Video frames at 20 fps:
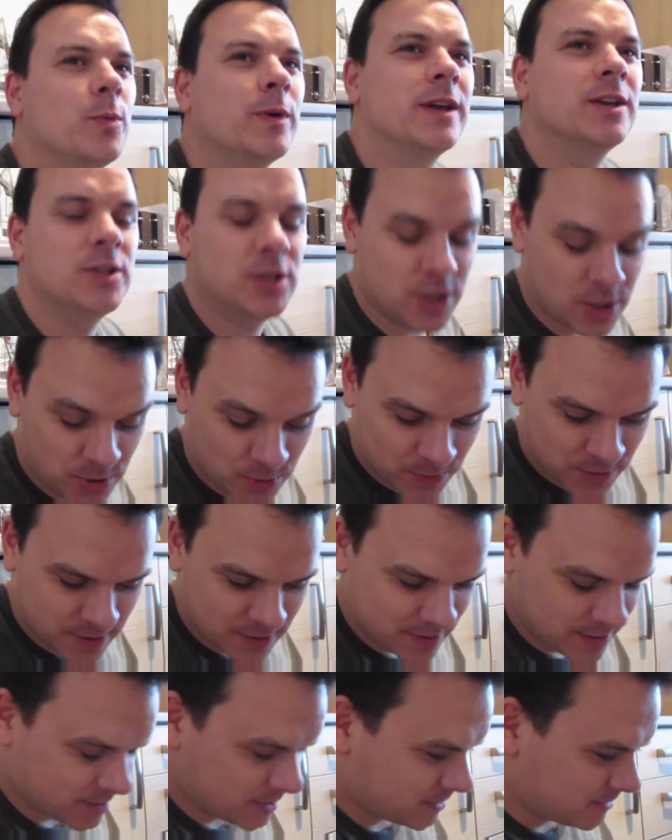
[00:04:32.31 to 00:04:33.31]
what we can
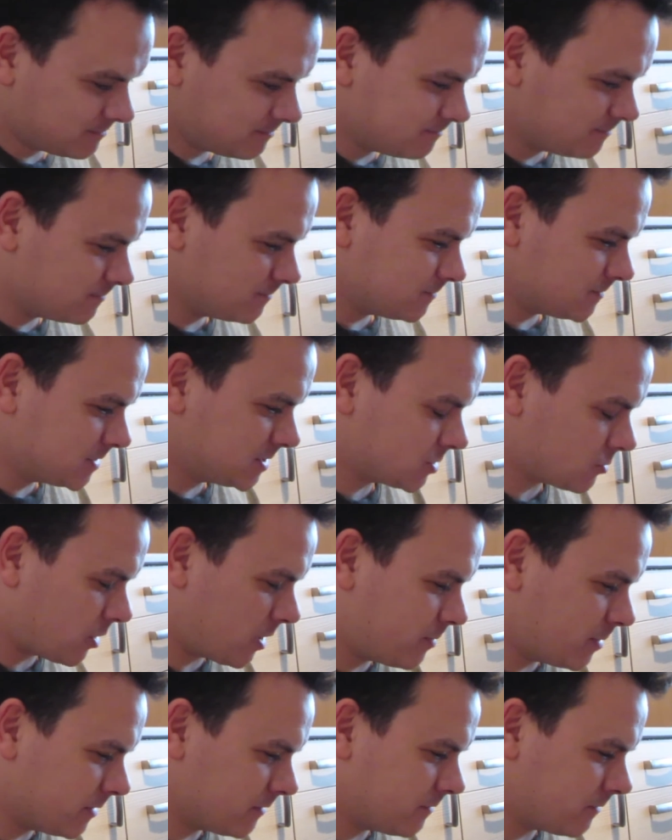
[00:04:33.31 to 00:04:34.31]
use to
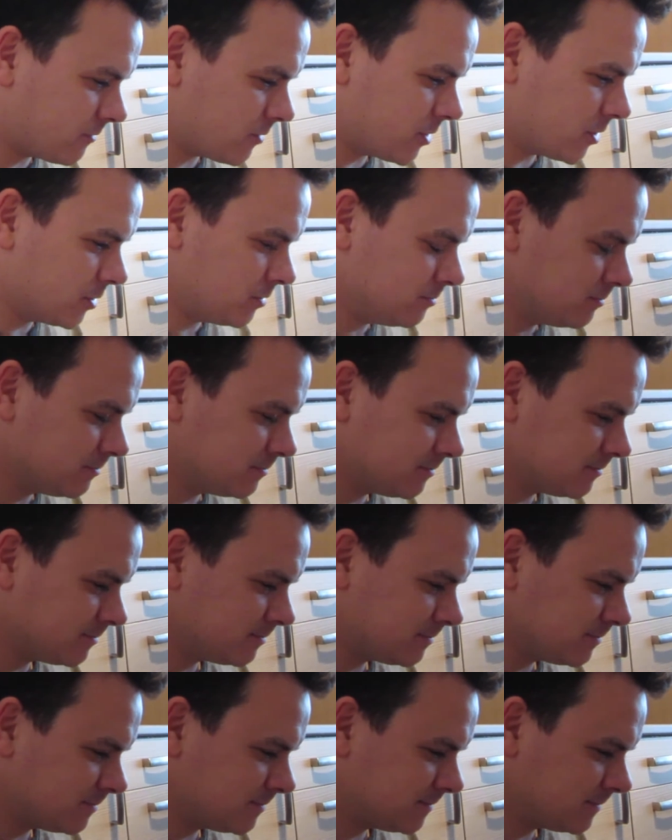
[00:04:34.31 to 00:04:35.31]
scrape it through.
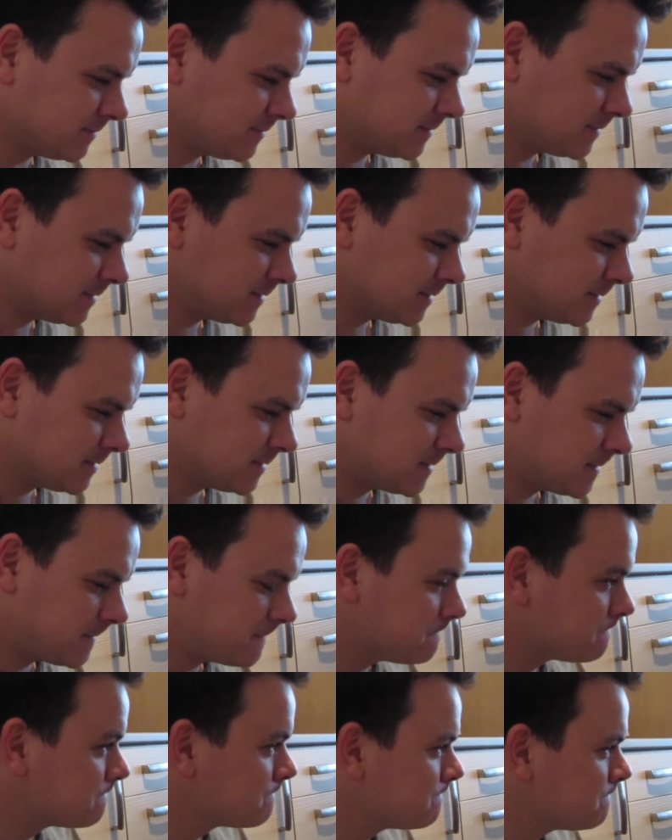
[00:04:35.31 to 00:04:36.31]
I know.
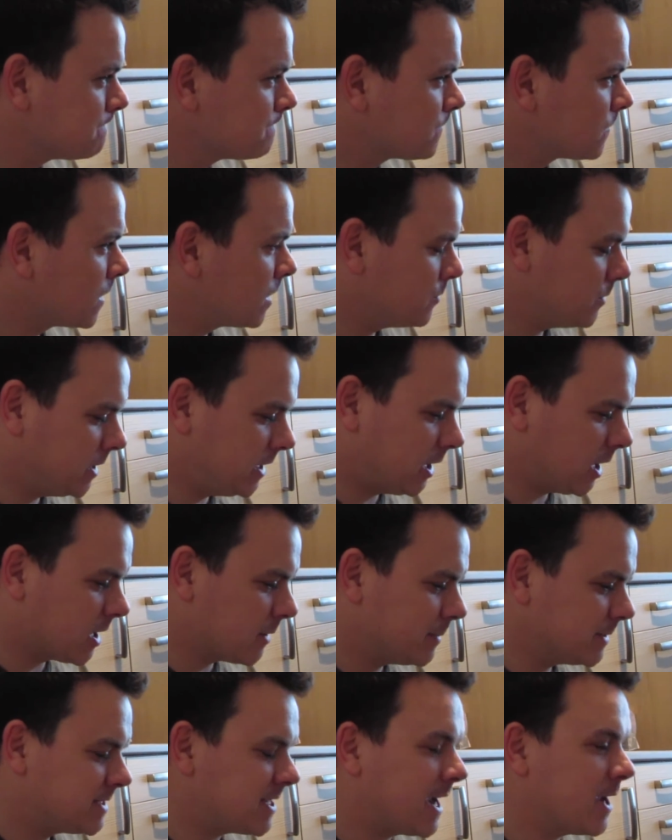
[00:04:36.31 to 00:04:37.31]
How it out? We need
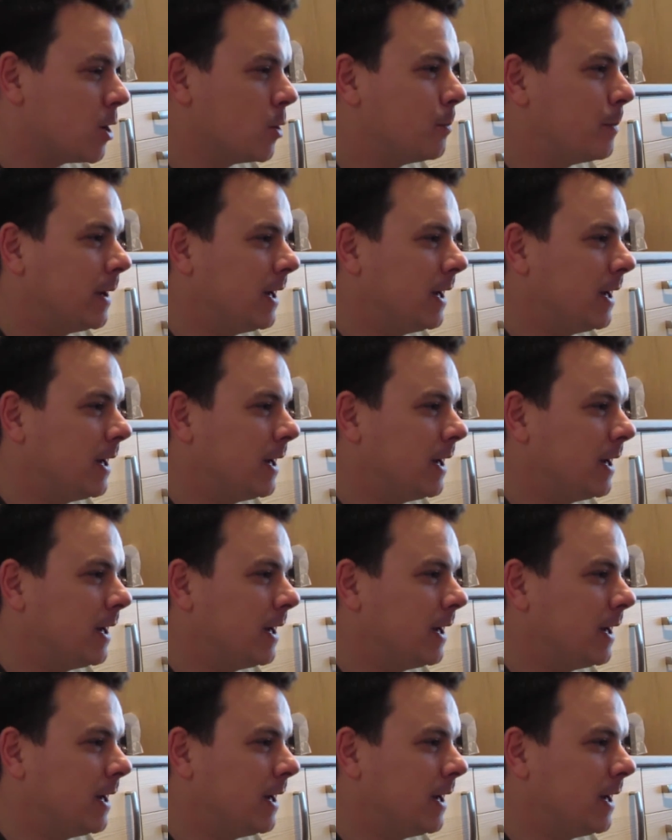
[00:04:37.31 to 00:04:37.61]
like a potato